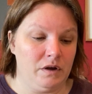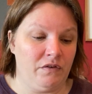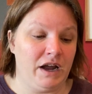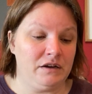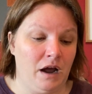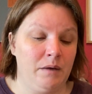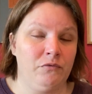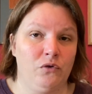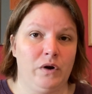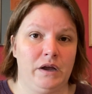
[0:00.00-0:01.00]
if I had time
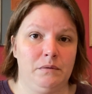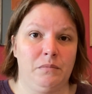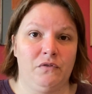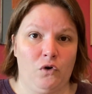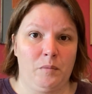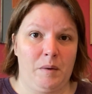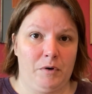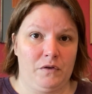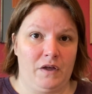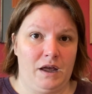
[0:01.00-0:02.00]
for it before my
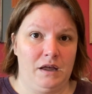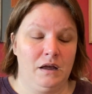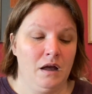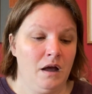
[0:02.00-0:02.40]
birthday,